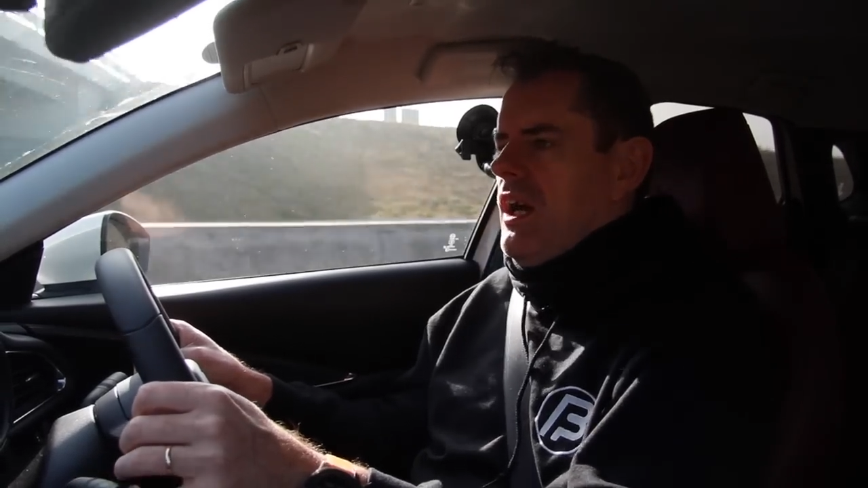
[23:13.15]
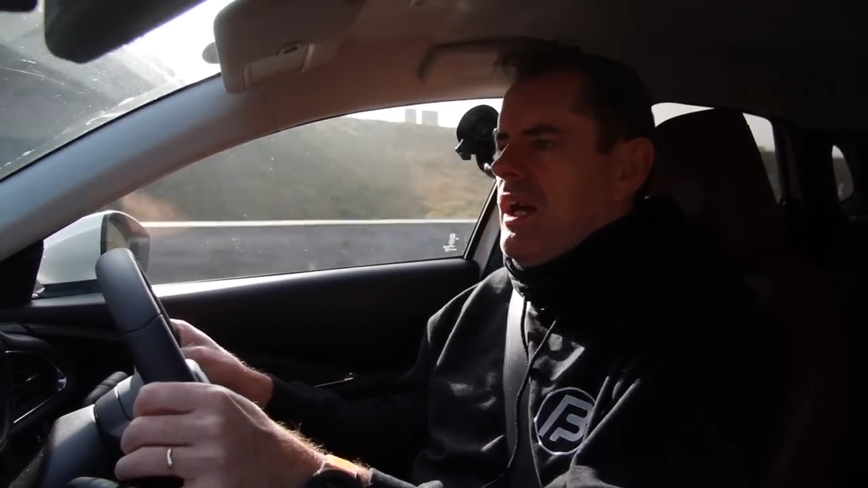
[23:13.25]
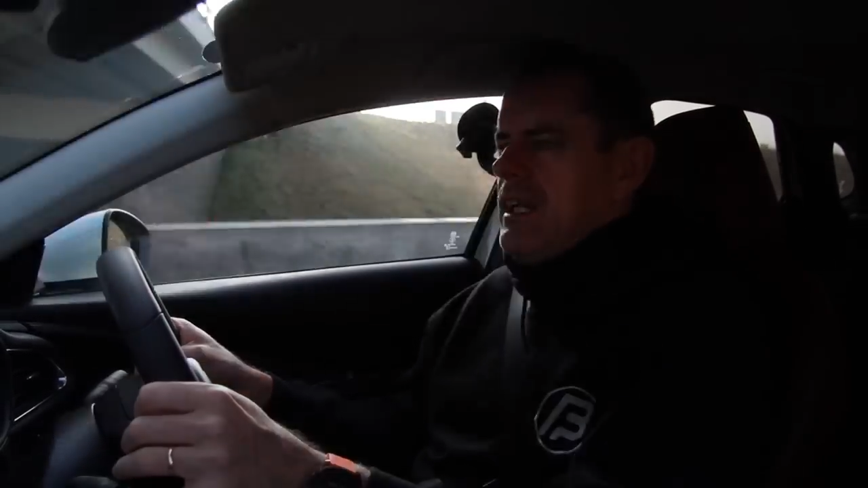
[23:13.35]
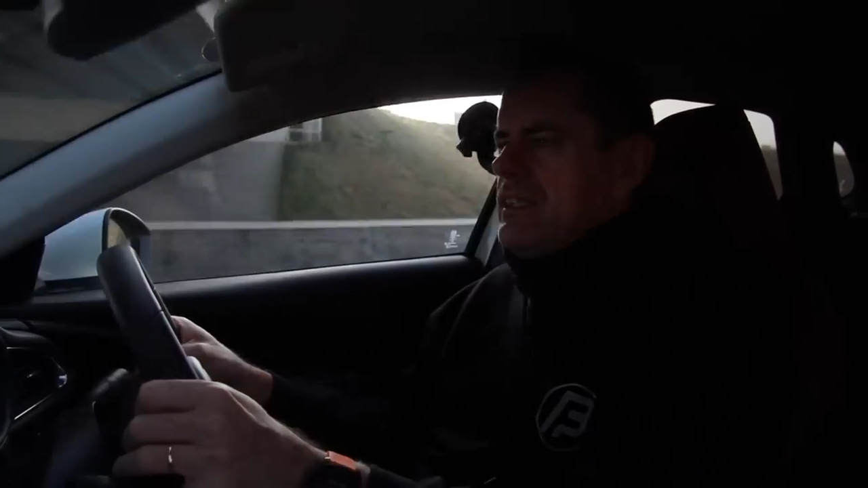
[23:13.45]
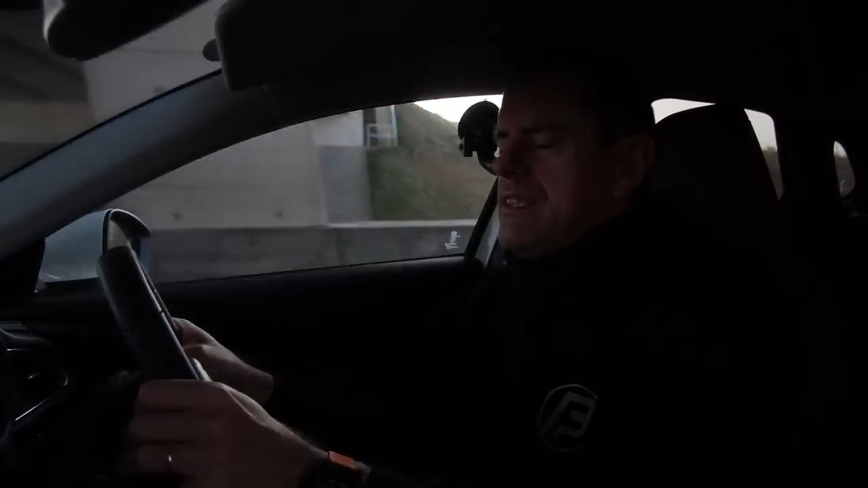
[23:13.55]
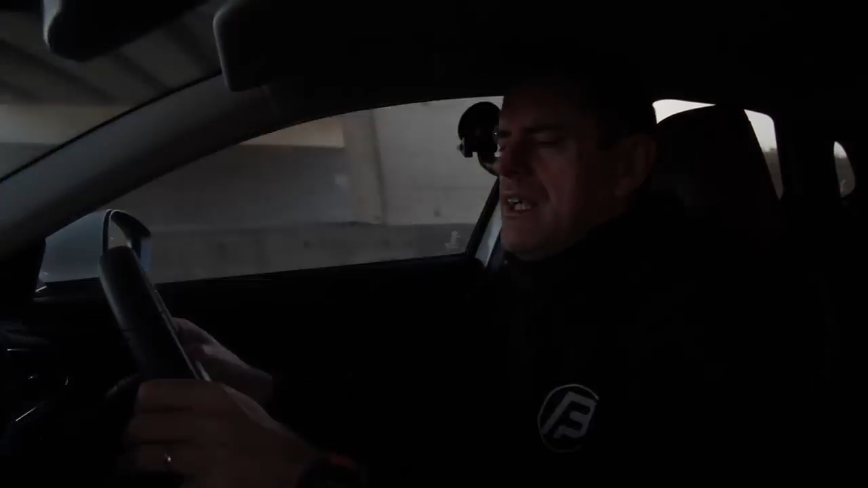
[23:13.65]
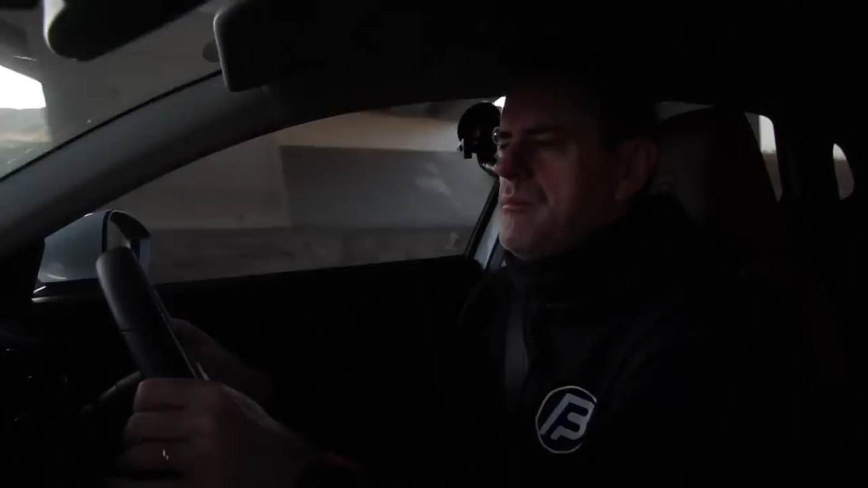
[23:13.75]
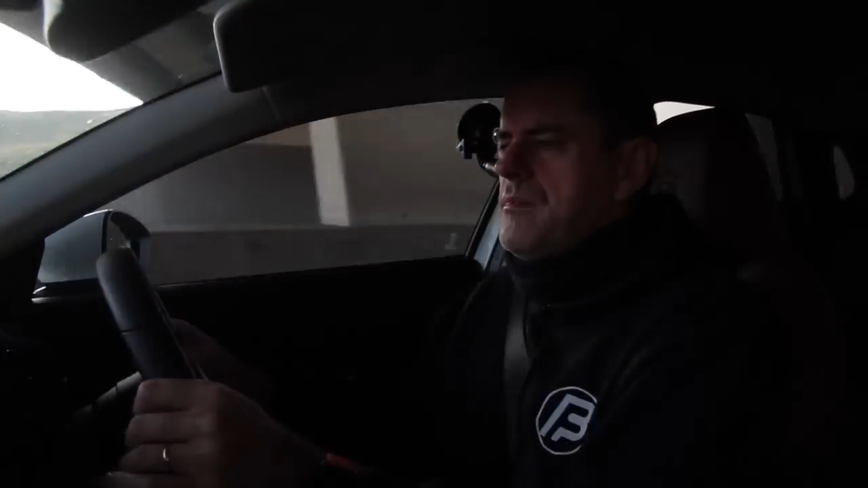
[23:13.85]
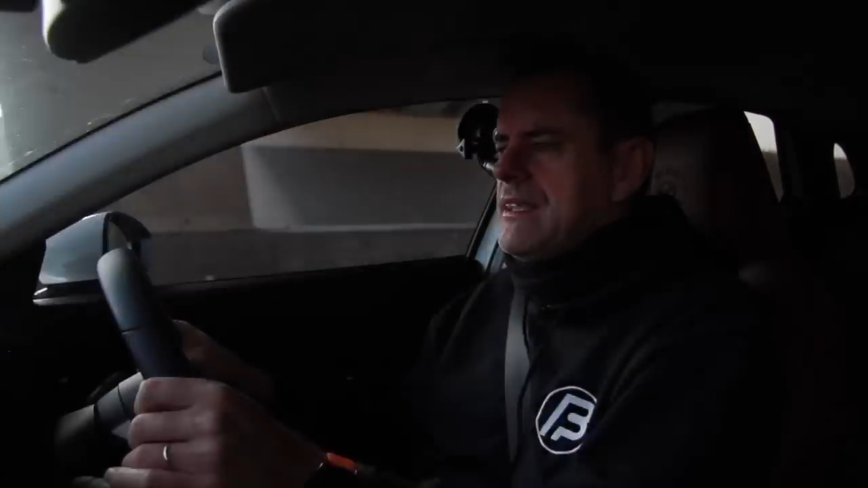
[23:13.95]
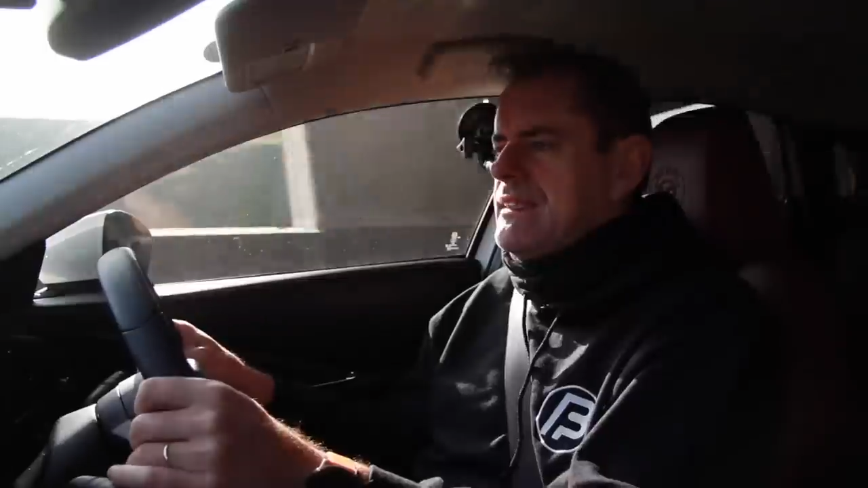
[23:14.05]

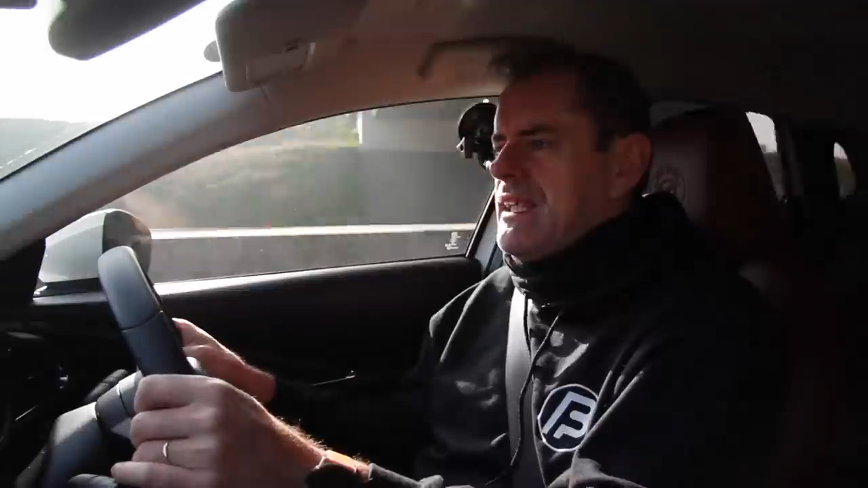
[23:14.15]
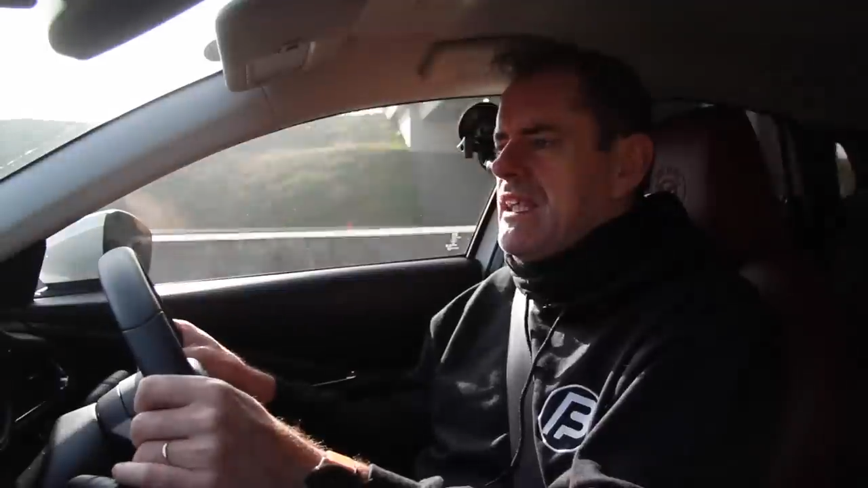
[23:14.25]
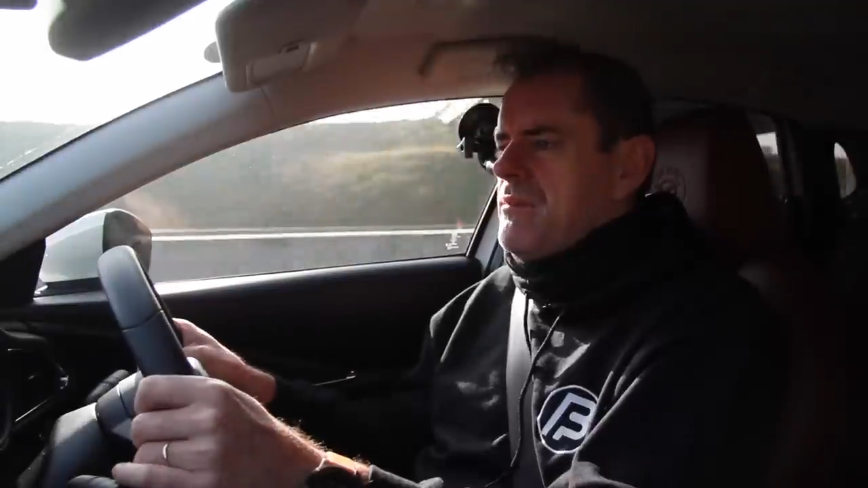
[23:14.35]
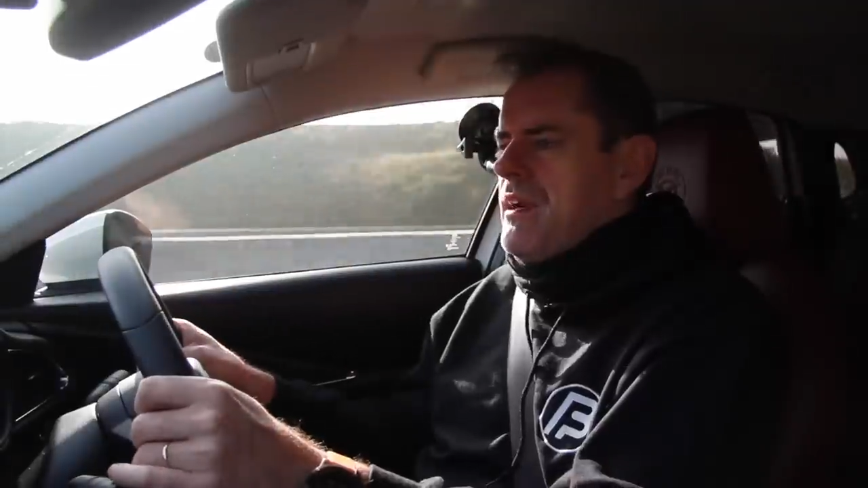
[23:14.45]
and send them